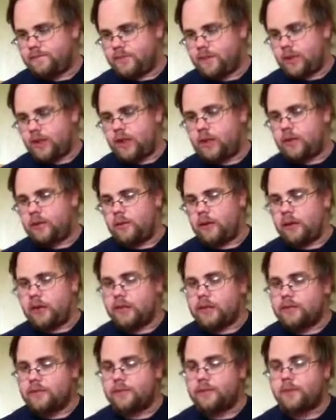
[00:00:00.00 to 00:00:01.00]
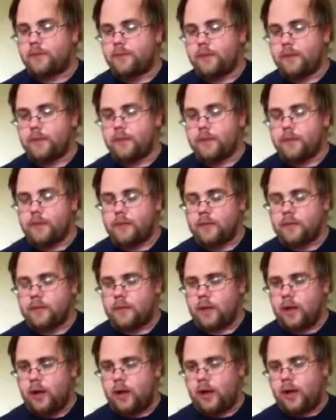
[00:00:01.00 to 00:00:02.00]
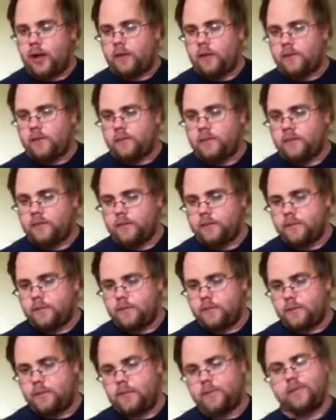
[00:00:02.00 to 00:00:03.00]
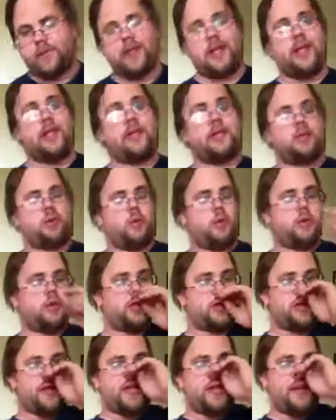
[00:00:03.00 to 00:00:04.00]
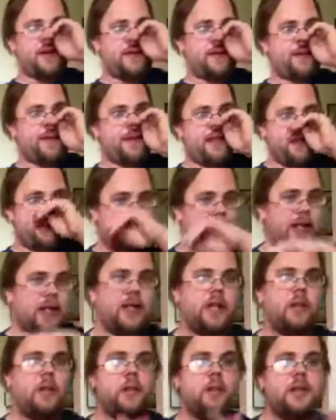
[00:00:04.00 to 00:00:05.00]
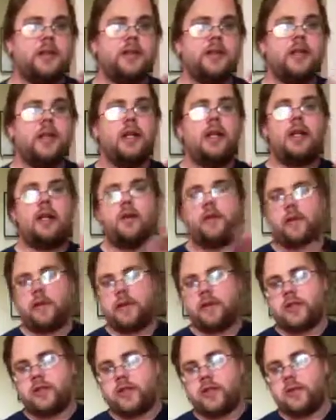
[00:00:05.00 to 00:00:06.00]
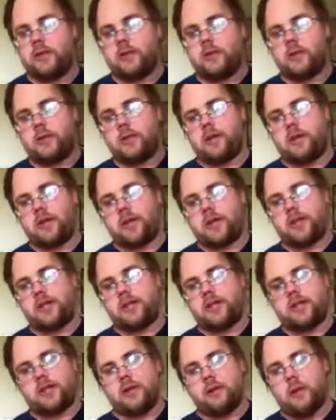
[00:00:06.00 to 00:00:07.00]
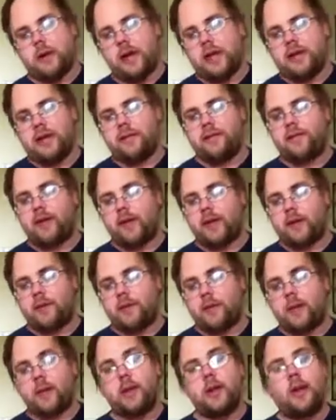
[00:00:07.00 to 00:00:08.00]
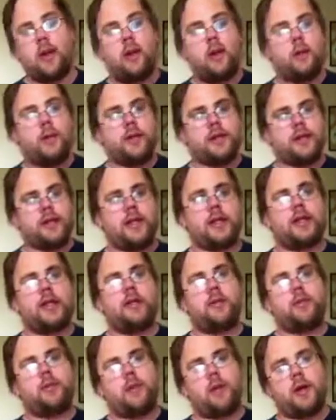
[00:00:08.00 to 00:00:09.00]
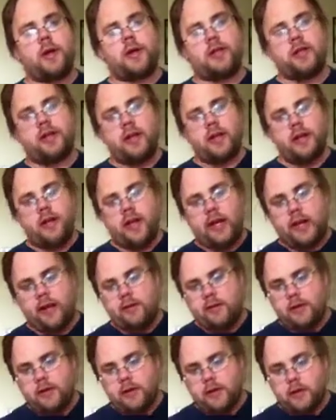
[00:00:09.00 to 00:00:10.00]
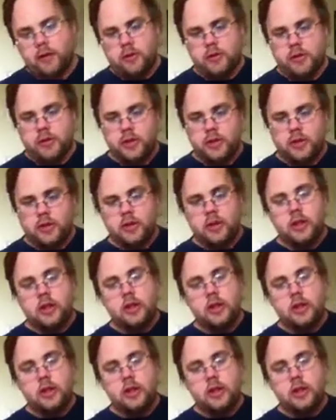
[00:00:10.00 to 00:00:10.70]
Anyways, then of course the ending was the Shield against the Wyatt family, which ended with Evolution.